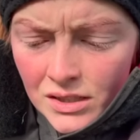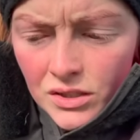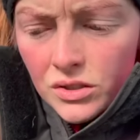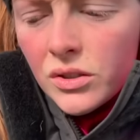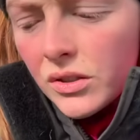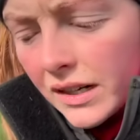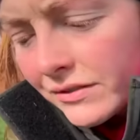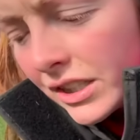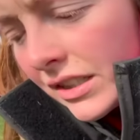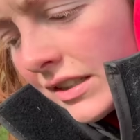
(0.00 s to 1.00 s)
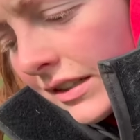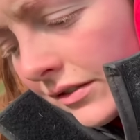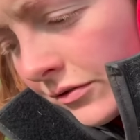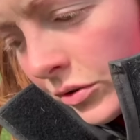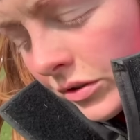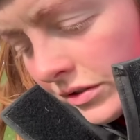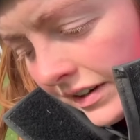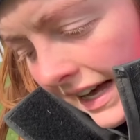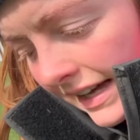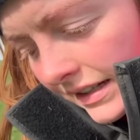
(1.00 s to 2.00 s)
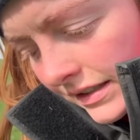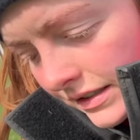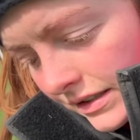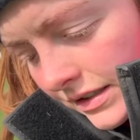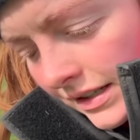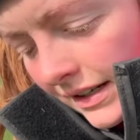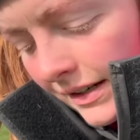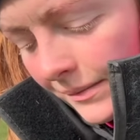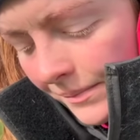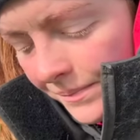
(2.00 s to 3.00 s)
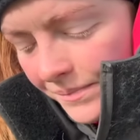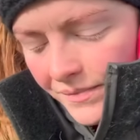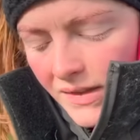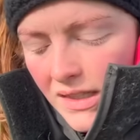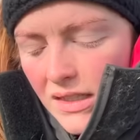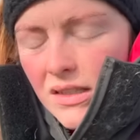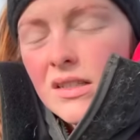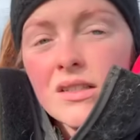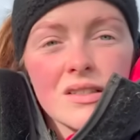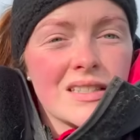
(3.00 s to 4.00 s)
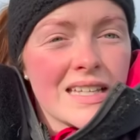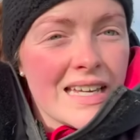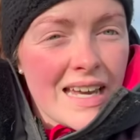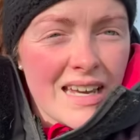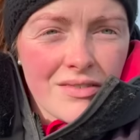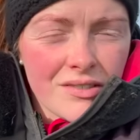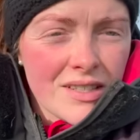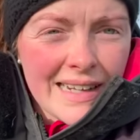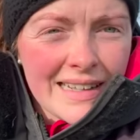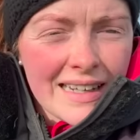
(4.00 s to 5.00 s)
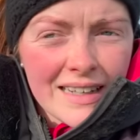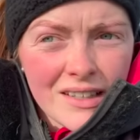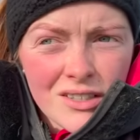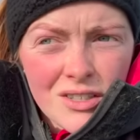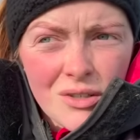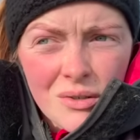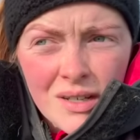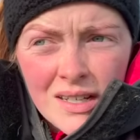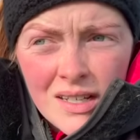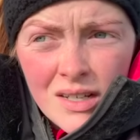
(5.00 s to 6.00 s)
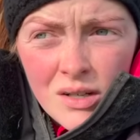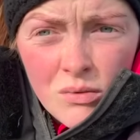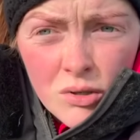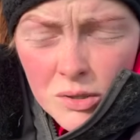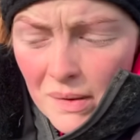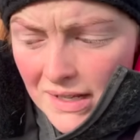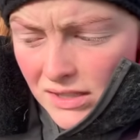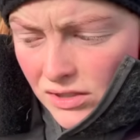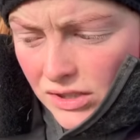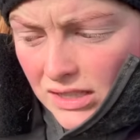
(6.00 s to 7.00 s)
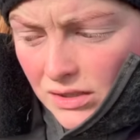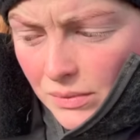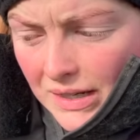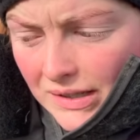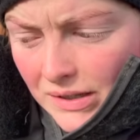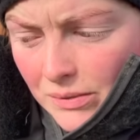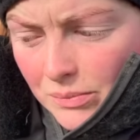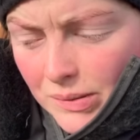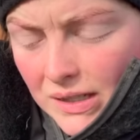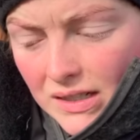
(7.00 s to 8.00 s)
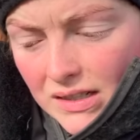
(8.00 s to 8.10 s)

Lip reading: So I've just phoned the vet to see if there's anything I can do, what's best to treat it with, but